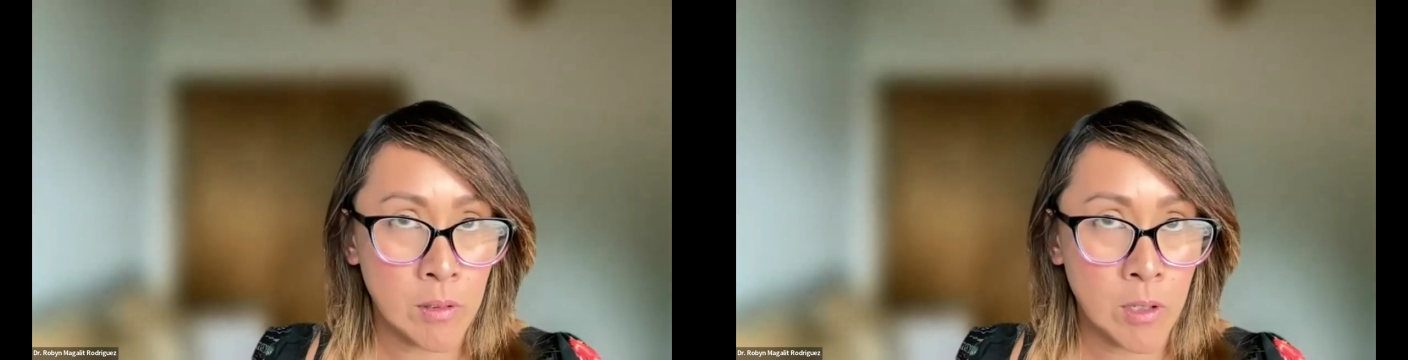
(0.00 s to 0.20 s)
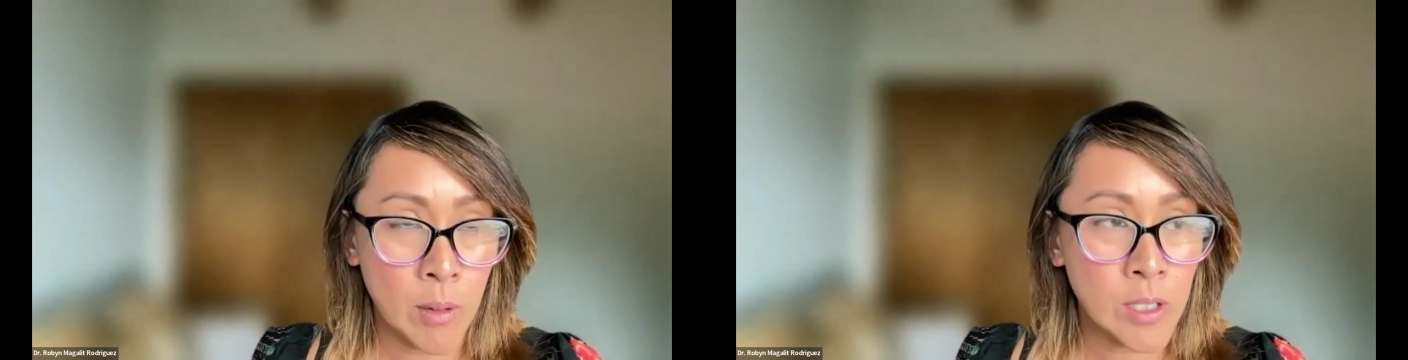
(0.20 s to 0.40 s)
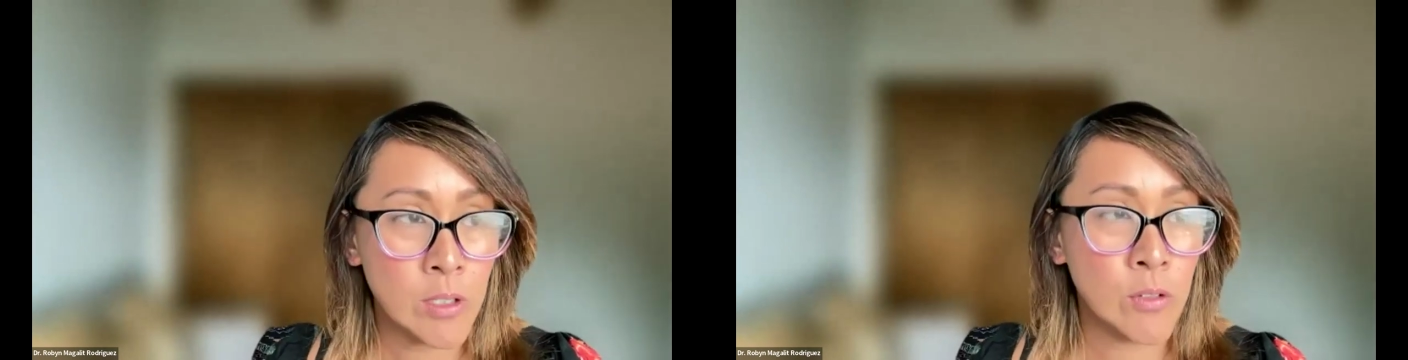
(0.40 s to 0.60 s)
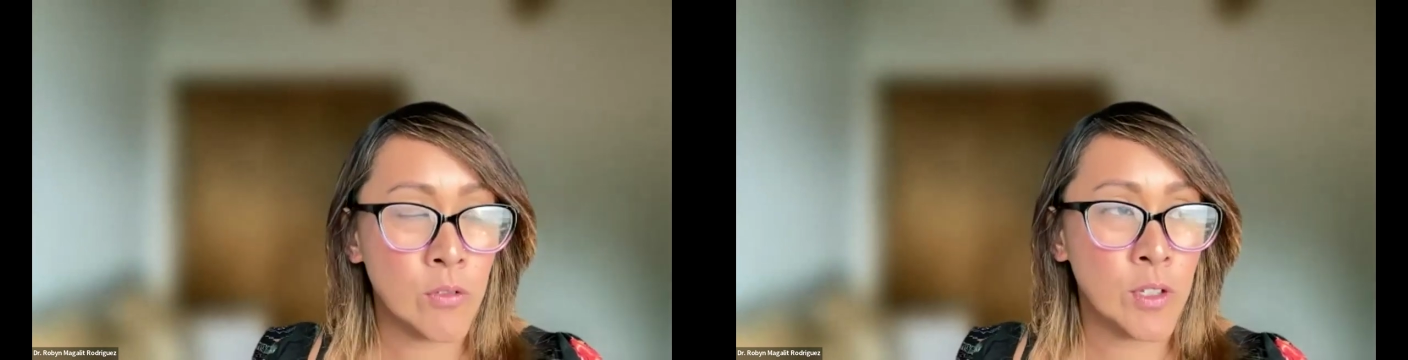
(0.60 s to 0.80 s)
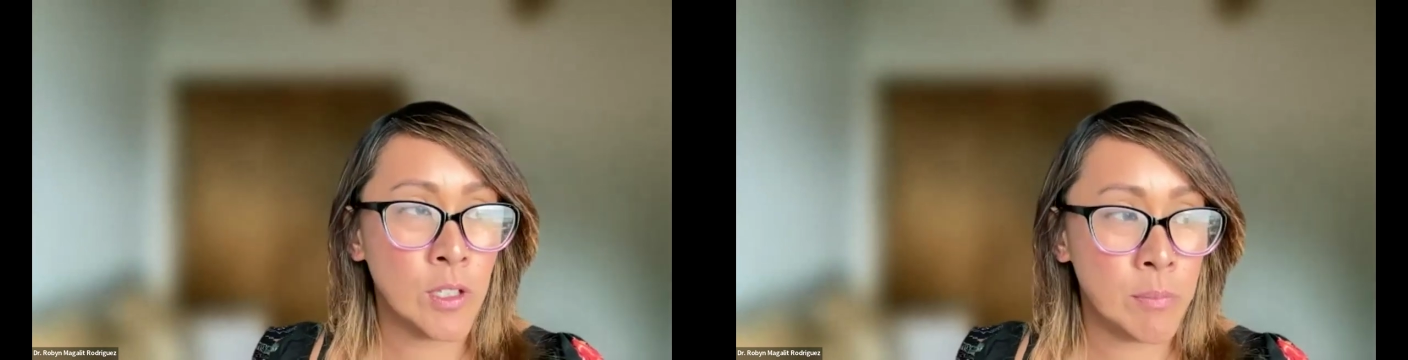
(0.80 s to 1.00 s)
going to the
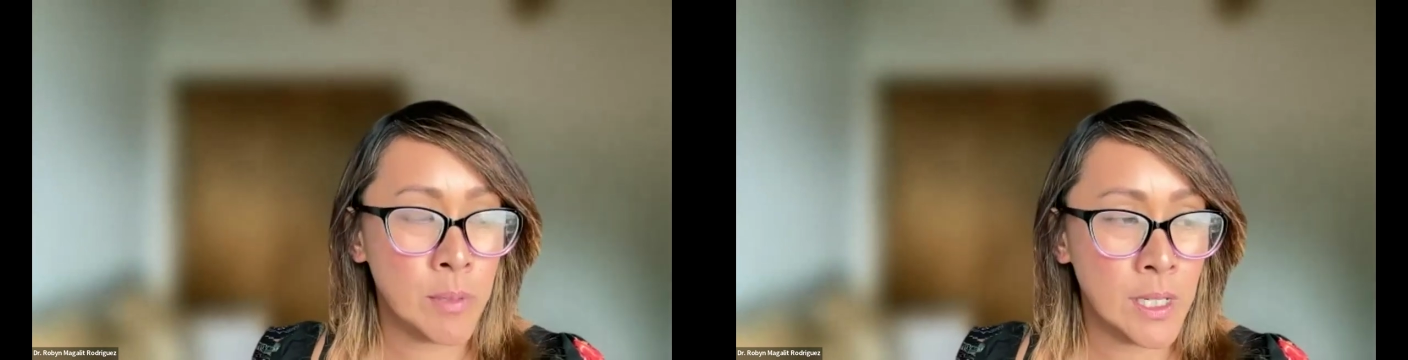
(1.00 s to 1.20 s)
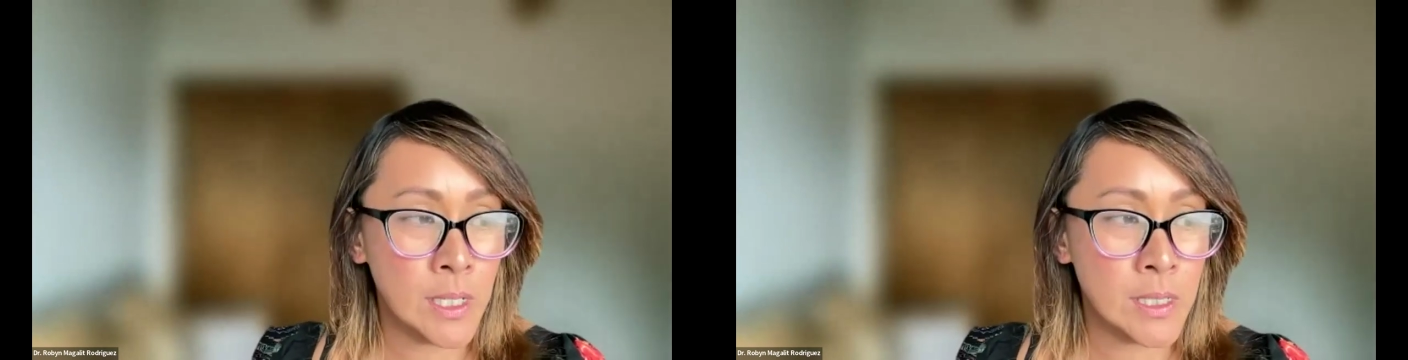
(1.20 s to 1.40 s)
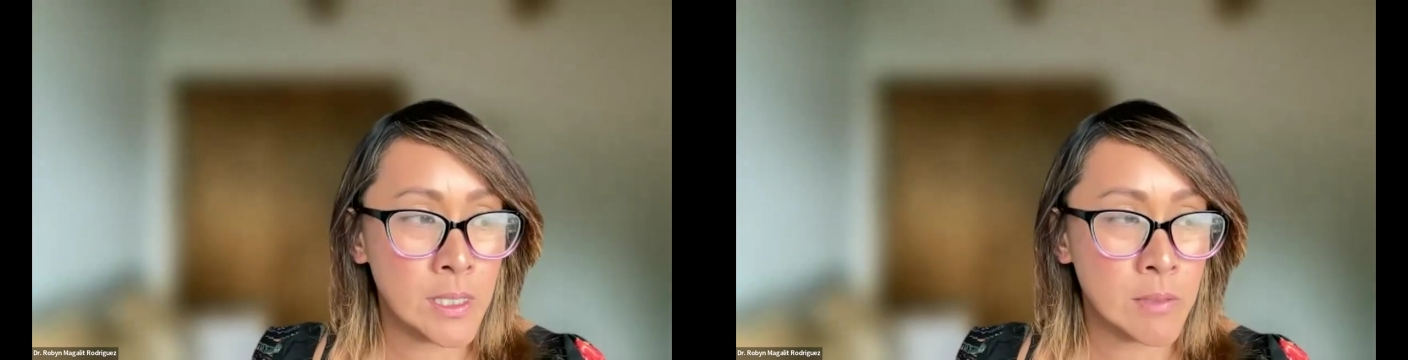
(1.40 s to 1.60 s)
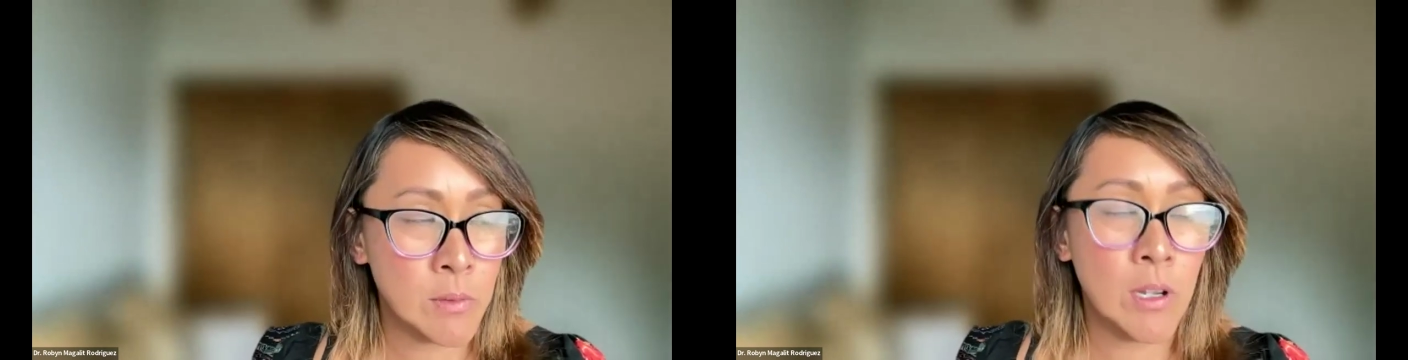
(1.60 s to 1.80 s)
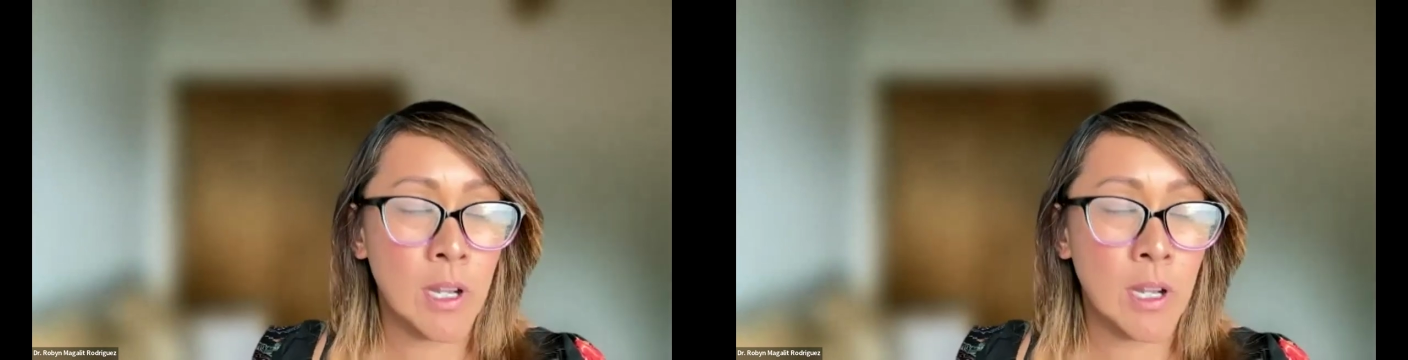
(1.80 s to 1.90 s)
Philippines, well,